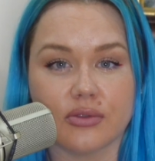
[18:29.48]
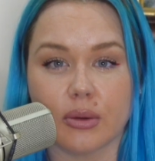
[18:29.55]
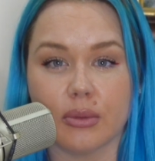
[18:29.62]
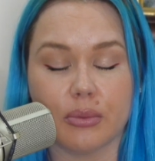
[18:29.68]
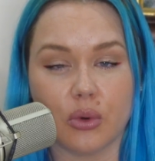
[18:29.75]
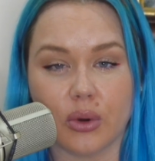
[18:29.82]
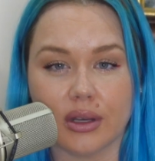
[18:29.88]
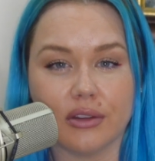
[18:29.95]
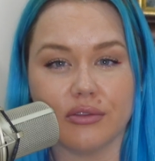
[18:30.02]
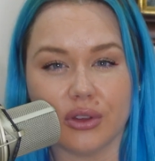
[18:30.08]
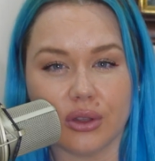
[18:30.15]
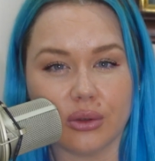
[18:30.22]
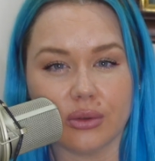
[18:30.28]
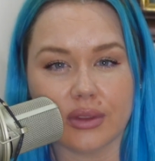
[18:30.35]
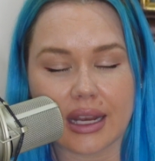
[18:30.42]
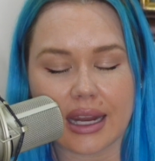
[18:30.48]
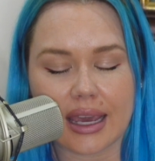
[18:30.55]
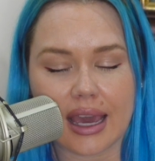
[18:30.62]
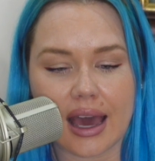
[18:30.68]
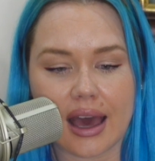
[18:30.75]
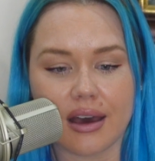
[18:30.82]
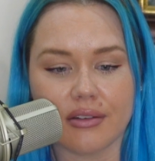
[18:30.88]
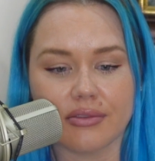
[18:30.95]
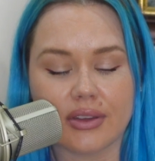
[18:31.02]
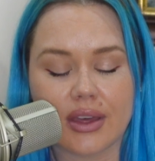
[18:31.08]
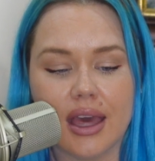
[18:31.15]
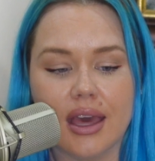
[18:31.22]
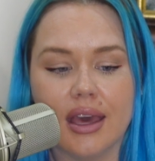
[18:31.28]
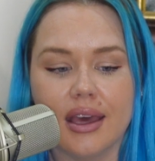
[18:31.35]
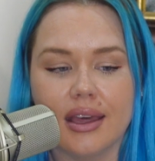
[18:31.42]
from a point of view that I have.
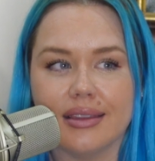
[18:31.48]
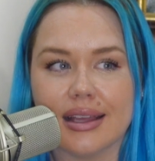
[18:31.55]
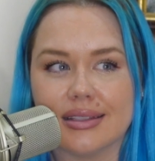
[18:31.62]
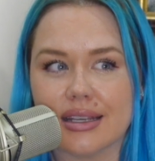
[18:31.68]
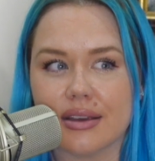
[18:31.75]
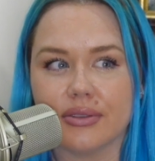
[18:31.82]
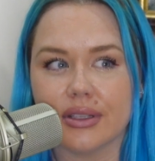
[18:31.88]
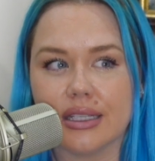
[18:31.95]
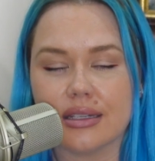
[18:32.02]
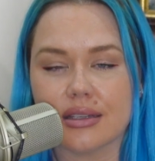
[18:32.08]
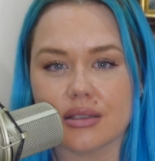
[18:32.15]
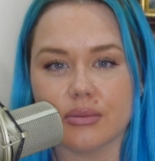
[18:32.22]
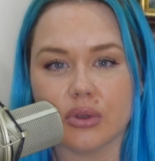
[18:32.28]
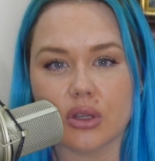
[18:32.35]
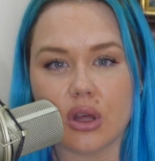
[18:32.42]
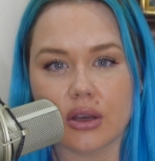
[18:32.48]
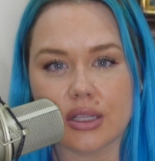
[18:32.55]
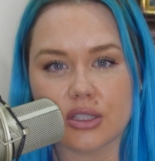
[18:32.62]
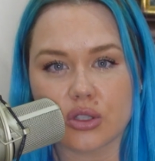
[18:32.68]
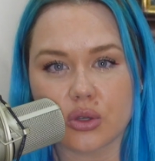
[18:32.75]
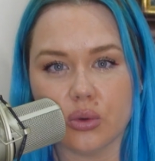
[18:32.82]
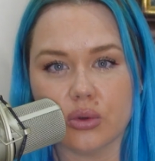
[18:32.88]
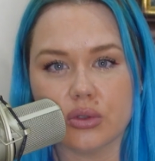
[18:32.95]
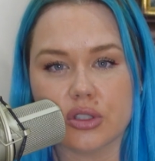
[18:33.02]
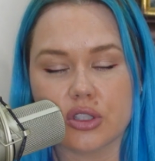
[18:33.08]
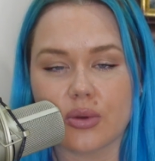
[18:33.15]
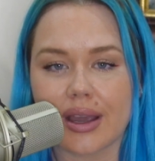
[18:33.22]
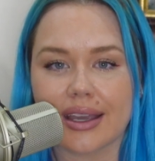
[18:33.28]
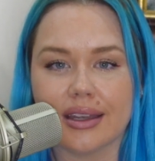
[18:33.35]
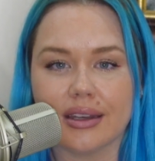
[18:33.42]
That definitely doesn't belong in school. So
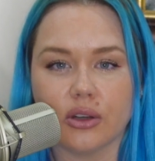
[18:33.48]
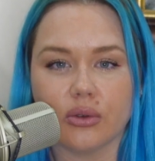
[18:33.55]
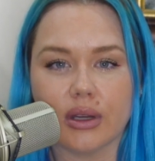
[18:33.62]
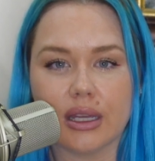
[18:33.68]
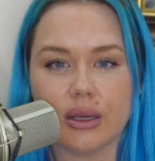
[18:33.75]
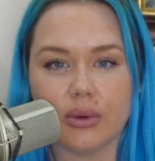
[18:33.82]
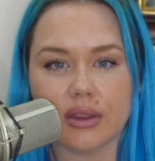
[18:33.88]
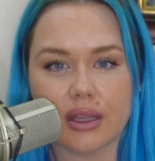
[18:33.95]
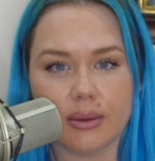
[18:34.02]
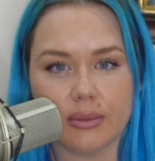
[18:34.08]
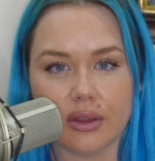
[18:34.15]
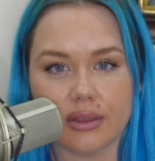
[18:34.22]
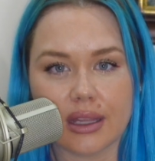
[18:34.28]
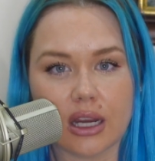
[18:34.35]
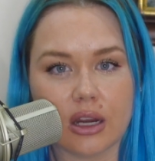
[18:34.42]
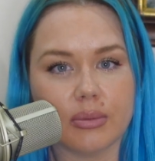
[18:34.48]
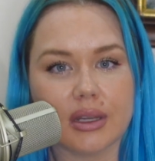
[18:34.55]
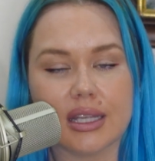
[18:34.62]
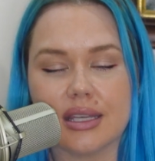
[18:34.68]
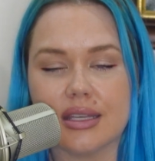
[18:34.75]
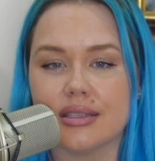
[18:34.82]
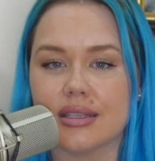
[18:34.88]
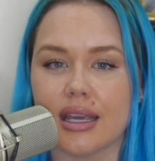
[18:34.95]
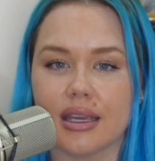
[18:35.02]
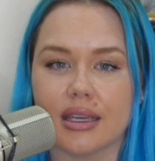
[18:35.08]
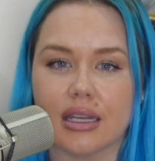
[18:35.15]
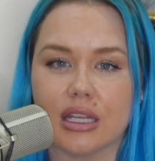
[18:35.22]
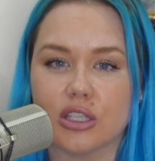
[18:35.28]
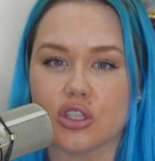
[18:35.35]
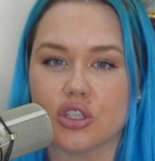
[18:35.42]
I can agree with him on there, but he's
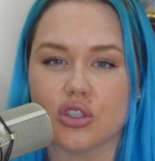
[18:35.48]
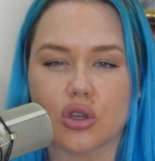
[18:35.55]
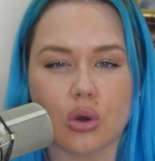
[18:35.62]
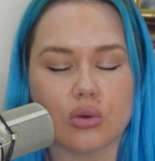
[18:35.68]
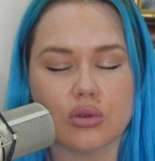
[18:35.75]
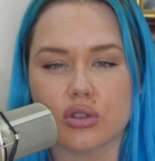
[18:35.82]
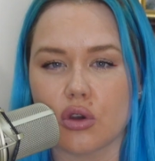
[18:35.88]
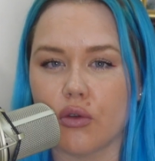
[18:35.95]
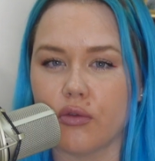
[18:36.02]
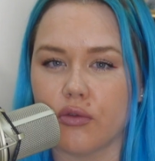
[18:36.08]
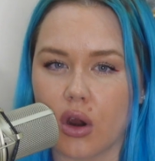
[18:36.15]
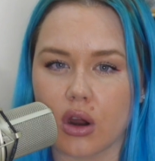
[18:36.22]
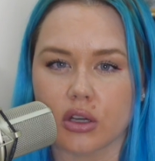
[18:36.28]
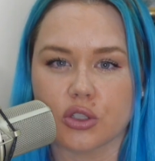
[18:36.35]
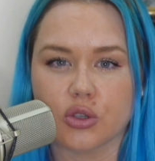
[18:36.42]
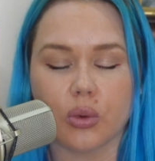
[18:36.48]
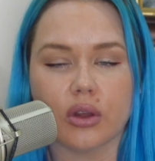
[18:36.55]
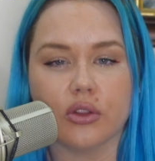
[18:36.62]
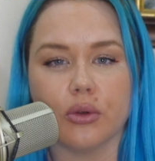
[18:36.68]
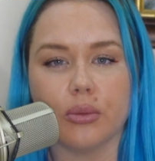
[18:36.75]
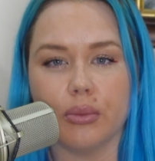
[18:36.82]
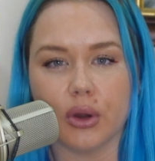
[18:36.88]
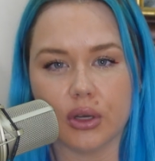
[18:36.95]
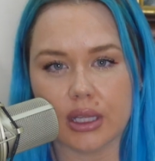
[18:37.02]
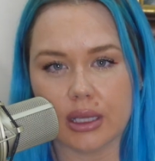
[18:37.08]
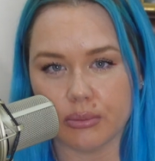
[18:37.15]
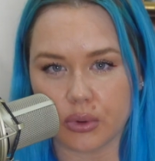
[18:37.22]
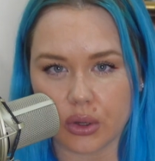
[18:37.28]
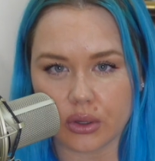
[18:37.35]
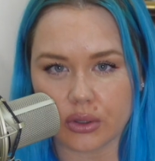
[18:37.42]
taken it so far to where they're burning
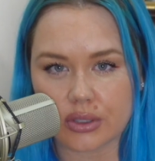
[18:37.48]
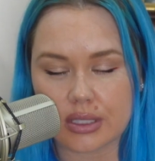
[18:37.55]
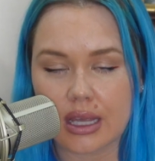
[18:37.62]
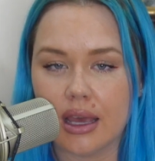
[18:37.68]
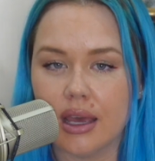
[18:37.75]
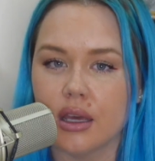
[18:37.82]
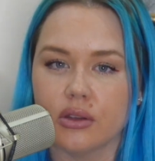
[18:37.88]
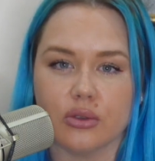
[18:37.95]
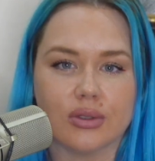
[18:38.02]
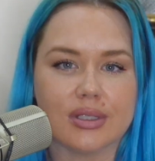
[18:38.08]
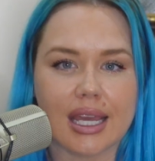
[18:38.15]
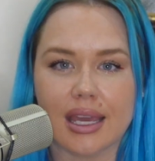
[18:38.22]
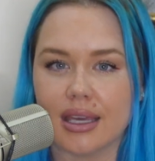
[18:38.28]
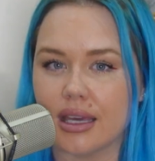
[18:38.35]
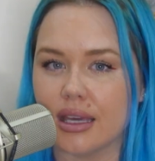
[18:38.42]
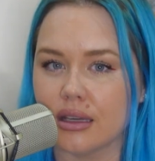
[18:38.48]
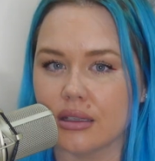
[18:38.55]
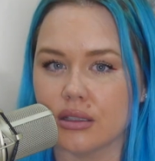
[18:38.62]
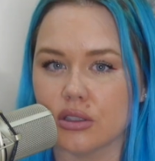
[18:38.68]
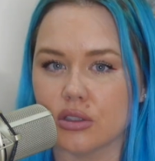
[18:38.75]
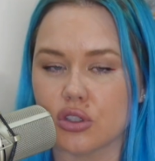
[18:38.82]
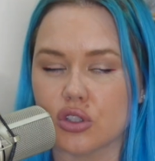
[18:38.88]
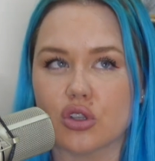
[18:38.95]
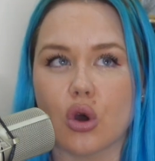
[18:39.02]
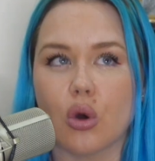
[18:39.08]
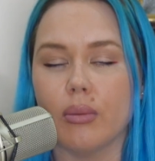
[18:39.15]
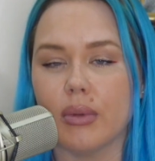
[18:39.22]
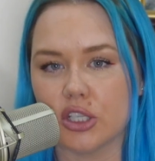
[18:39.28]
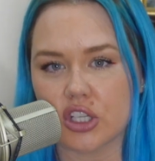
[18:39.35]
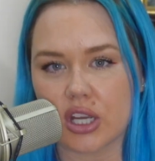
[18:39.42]
books. They're taking so
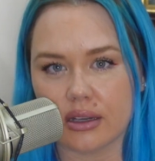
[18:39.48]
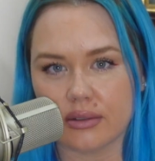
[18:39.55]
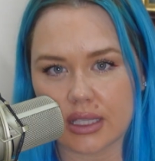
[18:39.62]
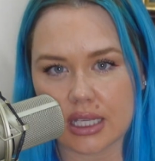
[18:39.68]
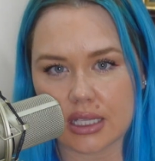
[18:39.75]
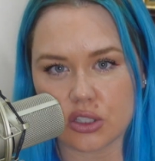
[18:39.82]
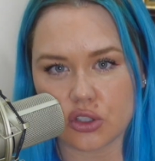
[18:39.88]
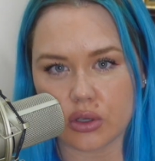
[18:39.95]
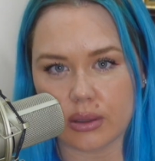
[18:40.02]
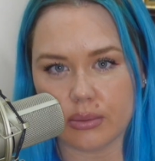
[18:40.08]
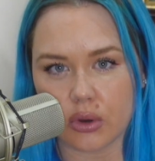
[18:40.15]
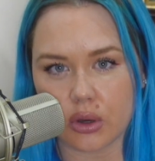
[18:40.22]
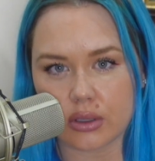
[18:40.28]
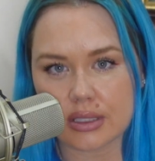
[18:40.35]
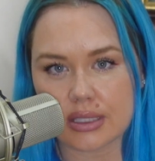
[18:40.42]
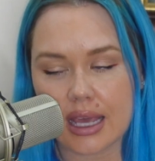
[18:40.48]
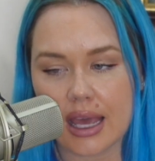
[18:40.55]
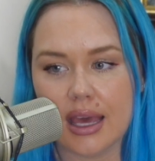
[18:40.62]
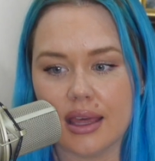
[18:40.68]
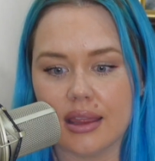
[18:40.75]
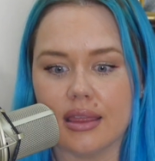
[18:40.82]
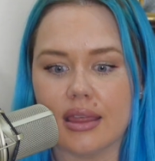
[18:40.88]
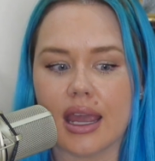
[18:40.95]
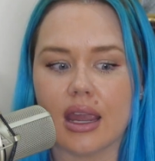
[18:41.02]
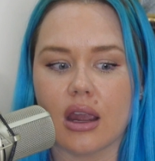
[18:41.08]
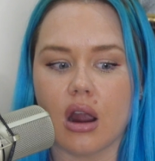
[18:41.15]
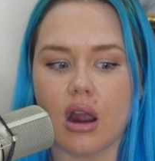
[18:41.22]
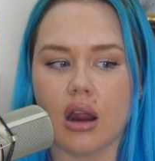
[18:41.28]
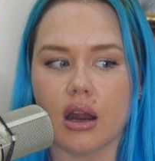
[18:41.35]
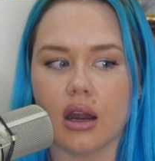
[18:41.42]
much out of the history books. They
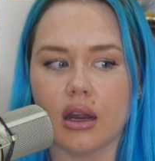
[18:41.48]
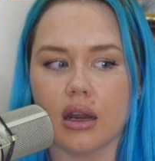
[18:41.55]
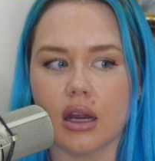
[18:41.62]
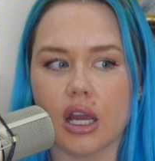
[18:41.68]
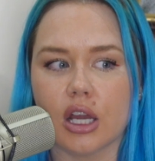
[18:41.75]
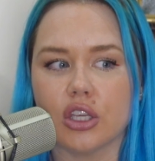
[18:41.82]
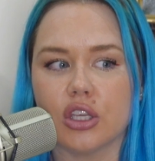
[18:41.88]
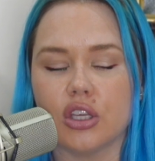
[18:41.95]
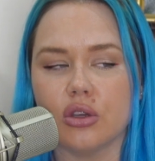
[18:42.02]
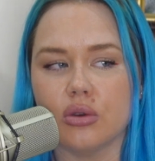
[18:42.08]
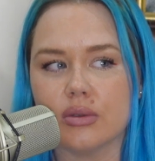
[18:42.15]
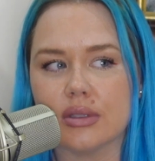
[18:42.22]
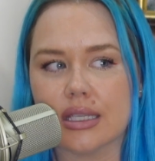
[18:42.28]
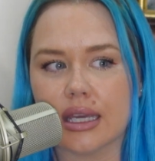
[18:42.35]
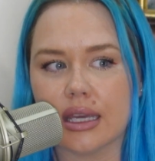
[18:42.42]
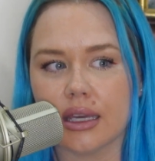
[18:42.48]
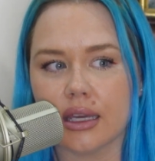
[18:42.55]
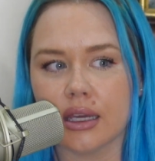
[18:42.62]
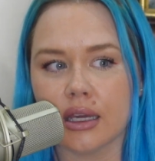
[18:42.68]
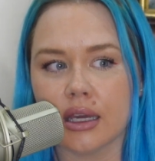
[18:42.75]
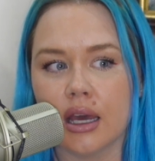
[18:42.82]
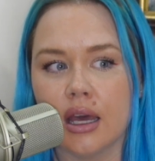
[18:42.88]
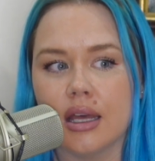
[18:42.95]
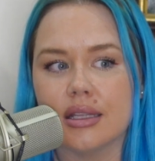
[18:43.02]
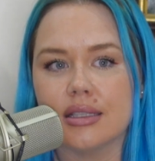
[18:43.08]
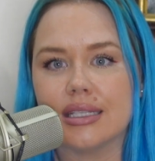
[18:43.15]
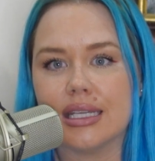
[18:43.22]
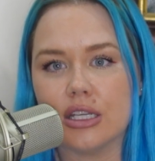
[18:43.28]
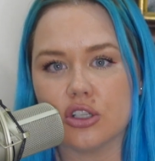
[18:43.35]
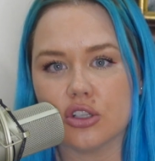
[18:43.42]
are accusing
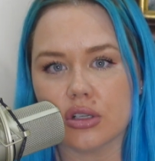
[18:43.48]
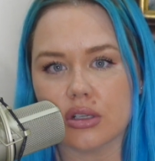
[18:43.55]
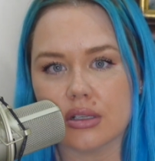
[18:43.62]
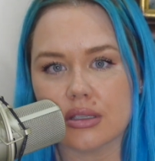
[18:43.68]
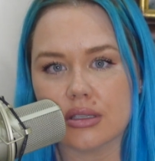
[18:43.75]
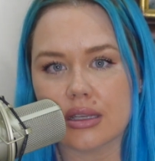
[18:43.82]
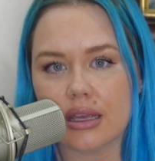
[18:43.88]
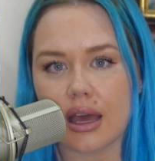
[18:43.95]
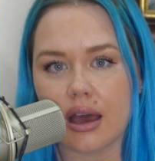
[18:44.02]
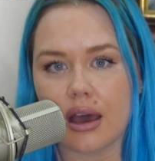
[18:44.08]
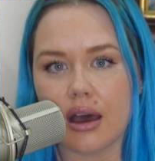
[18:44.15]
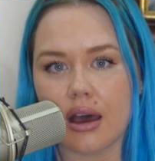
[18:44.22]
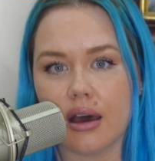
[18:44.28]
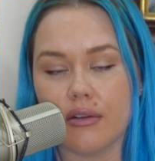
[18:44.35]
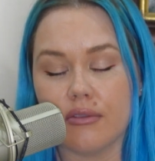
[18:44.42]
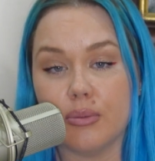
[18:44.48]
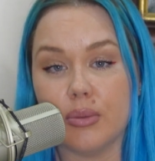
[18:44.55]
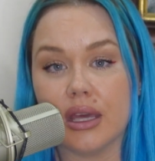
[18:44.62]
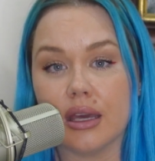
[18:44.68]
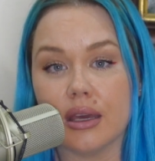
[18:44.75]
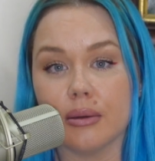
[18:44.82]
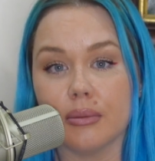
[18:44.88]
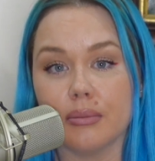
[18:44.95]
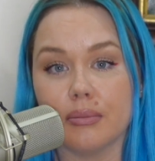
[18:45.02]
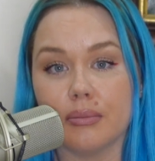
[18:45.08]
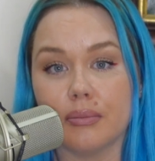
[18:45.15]
teachers of being